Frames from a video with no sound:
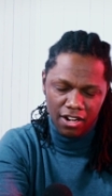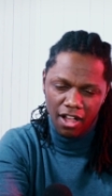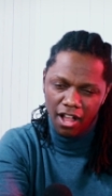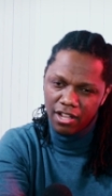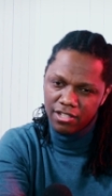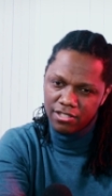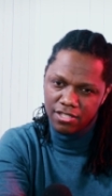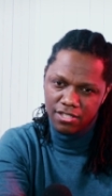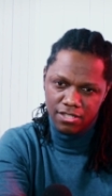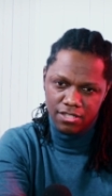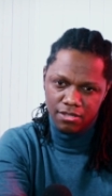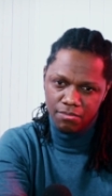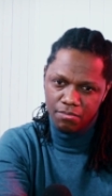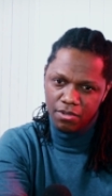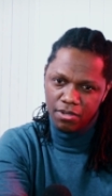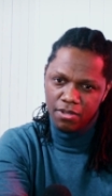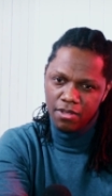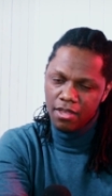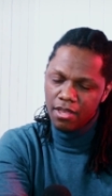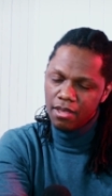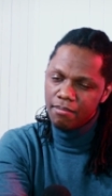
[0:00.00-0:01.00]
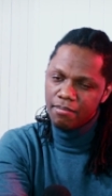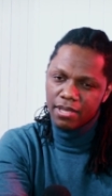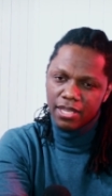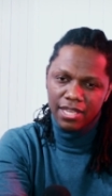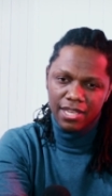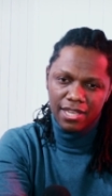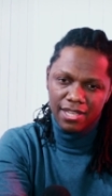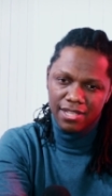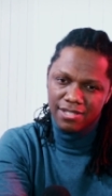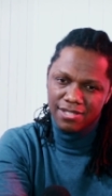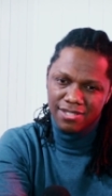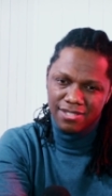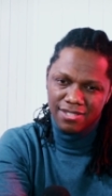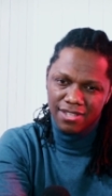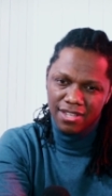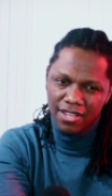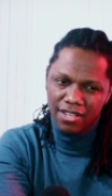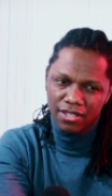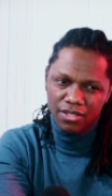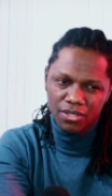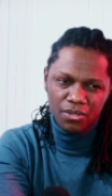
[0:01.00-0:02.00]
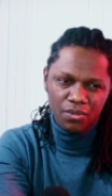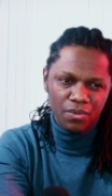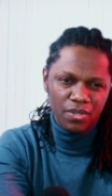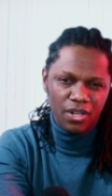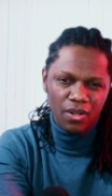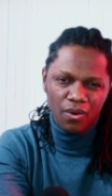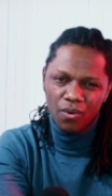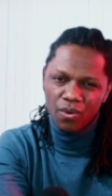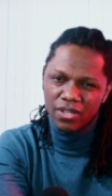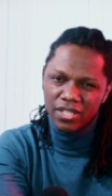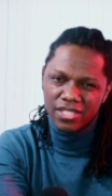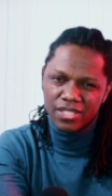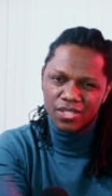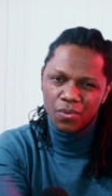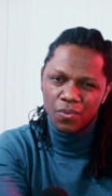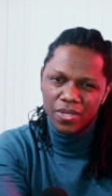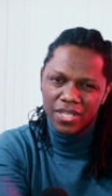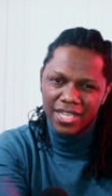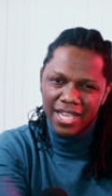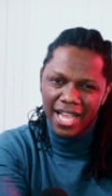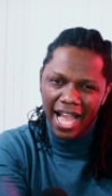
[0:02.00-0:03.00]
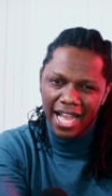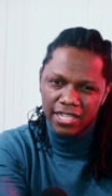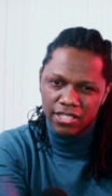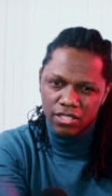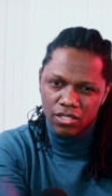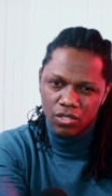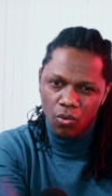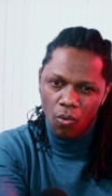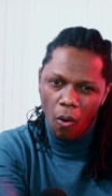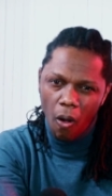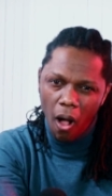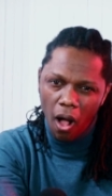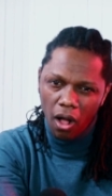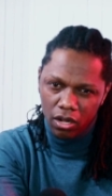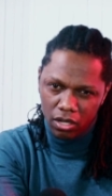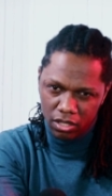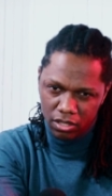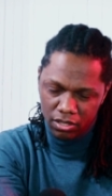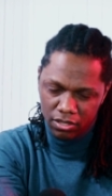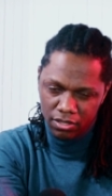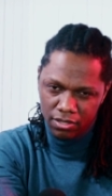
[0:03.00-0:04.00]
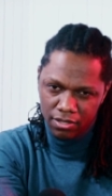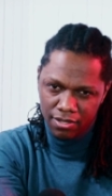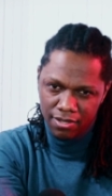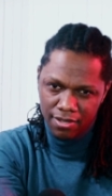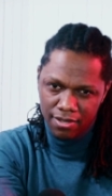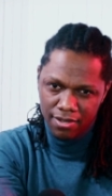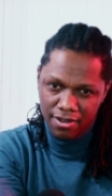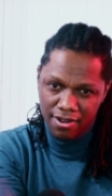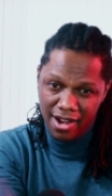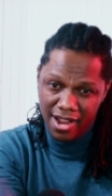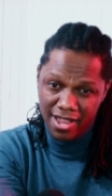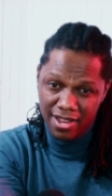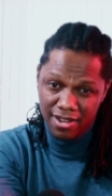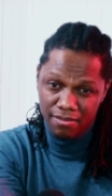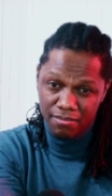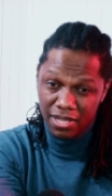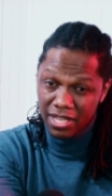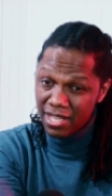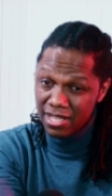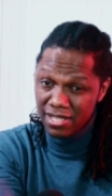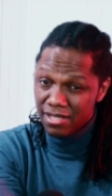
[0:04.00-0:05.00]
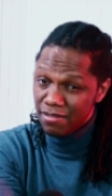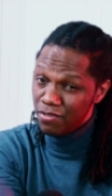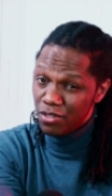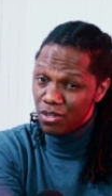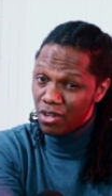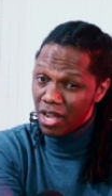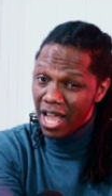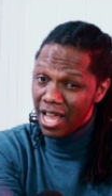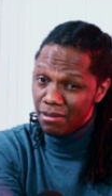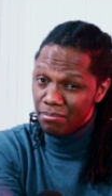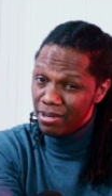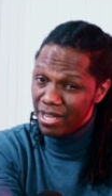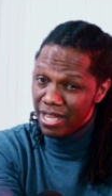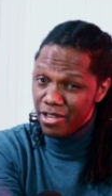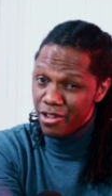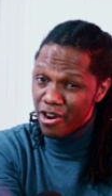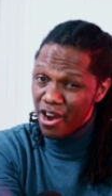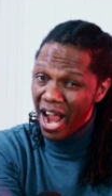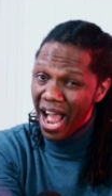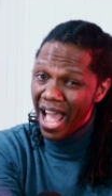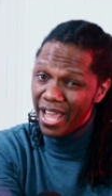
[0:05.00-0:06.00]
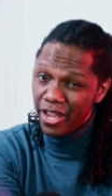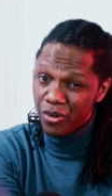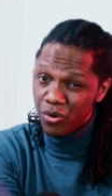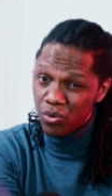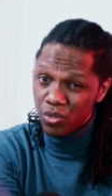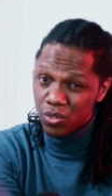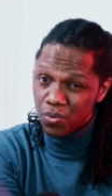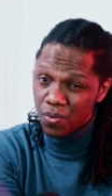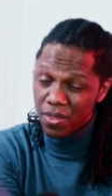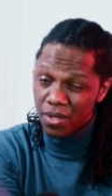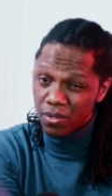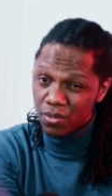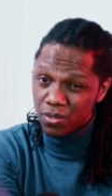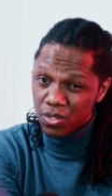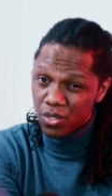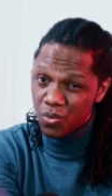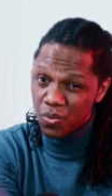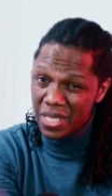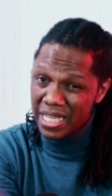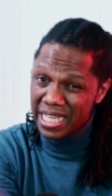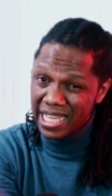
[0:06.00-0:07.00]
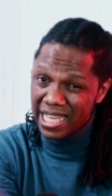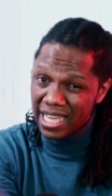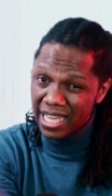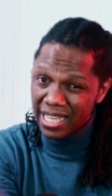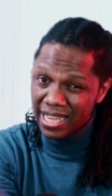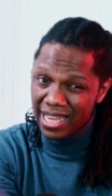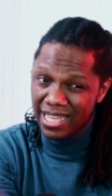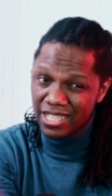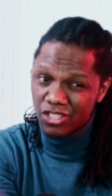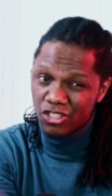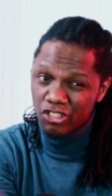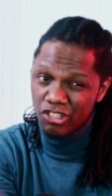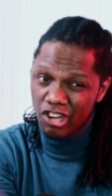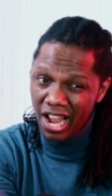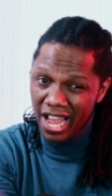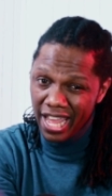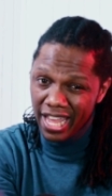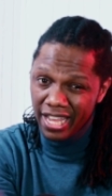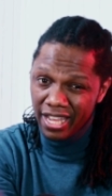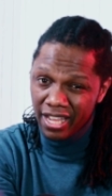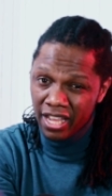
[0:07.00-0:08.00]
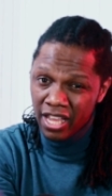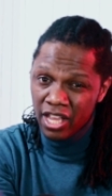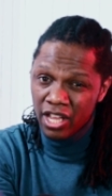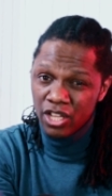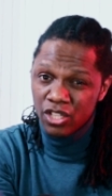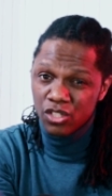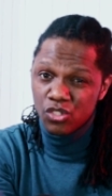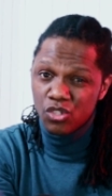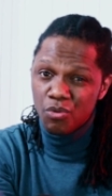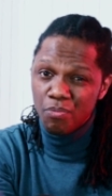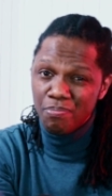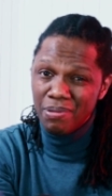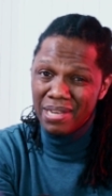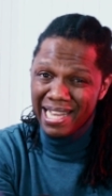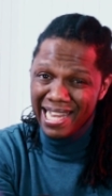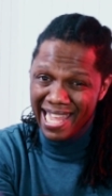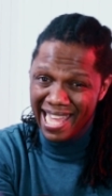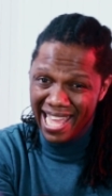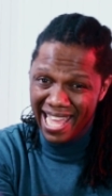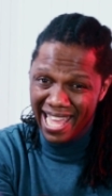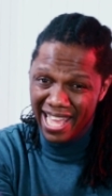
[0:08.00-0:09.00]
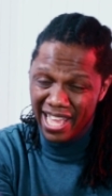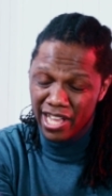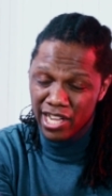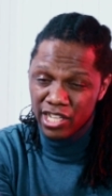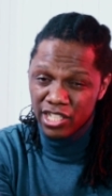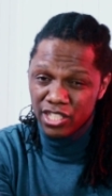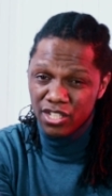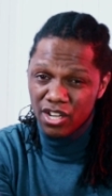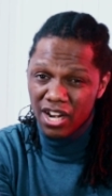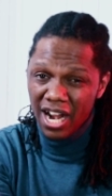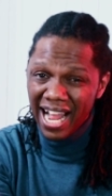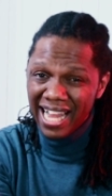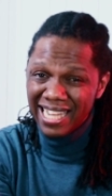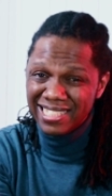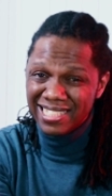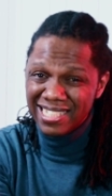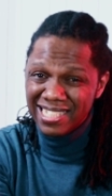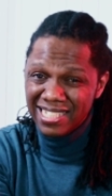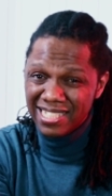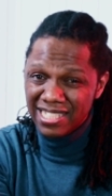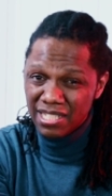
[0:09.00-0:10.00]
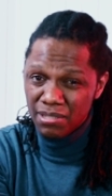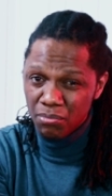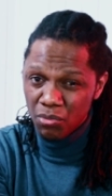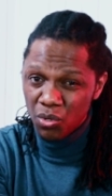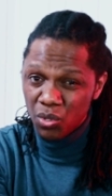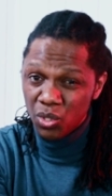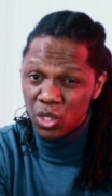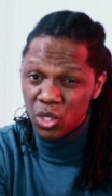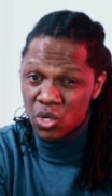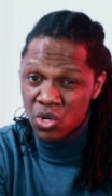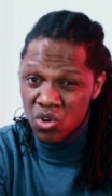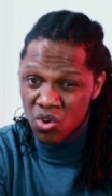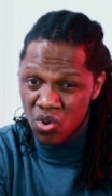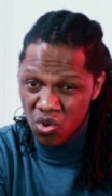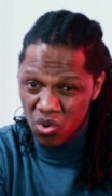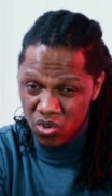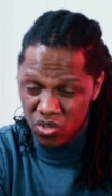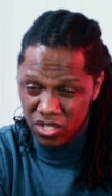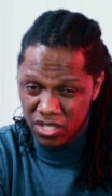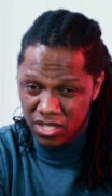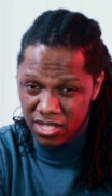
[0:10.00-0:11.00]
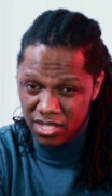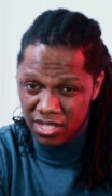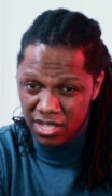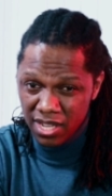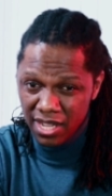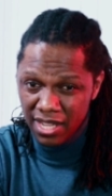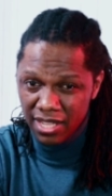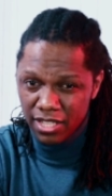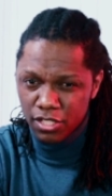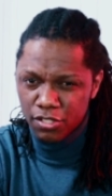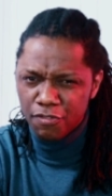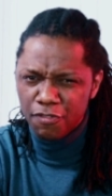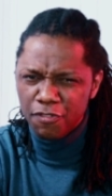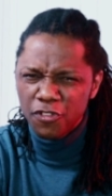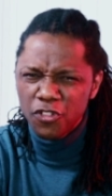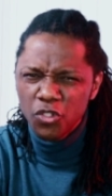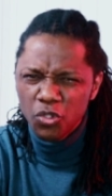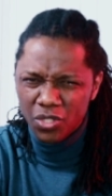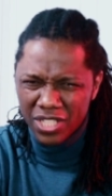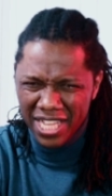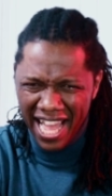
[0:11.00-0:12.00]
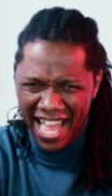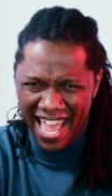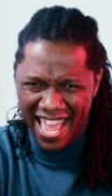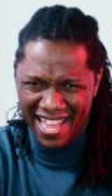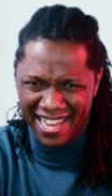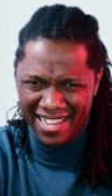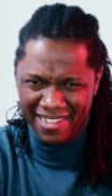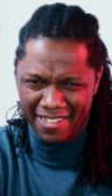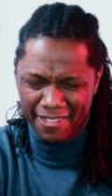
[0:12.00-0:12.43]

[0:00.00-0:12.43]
on Altissimo, because you will only squeak and squawk. Right? Because if you can't play your high notes without squeaking, then trying to play your altissimo notes is futile.